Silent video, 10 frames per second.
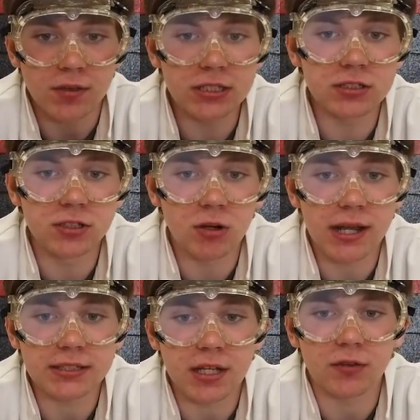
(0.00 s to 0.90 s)
This is
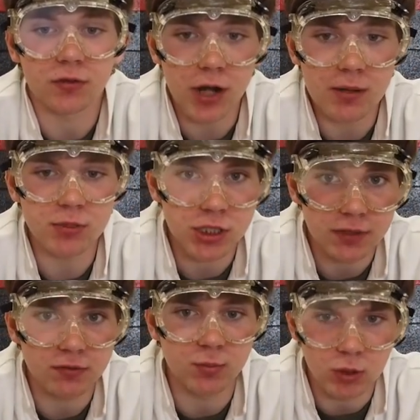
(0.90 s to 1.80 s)
known as a frame
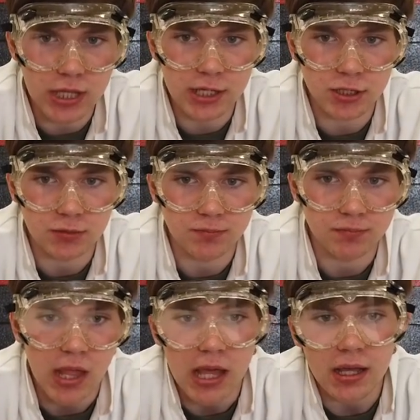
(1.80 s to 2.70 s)
shift mutation.
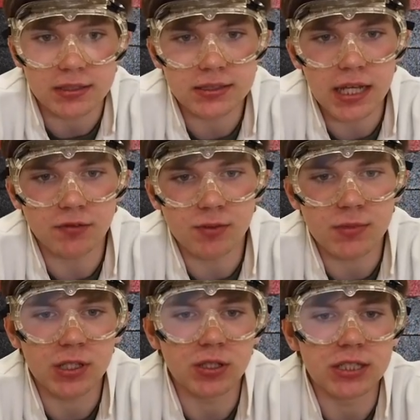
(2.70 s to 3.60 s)
Aside
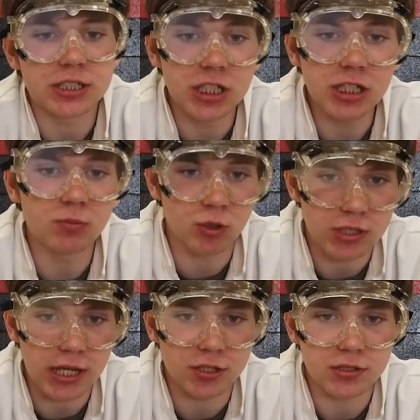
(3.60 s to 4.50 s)
from the gene
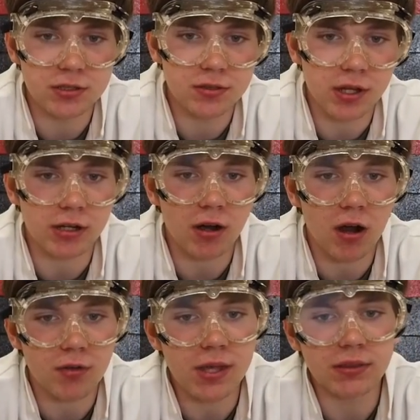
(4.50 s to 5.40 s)
mutations, there
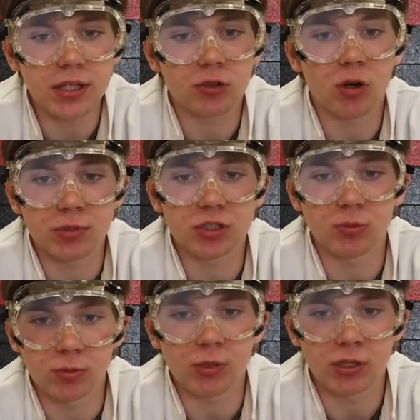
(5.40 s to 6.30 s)
are then the
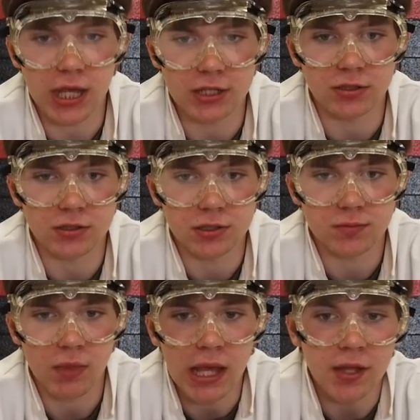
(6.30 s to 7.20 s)
chromosomal mutations.
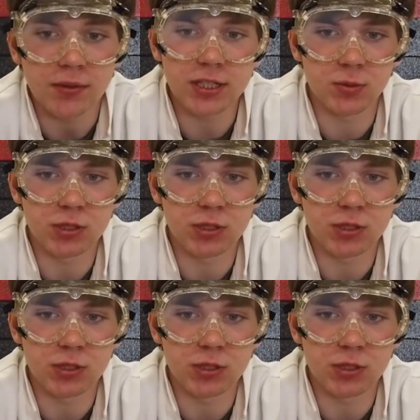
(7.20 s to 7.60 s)
These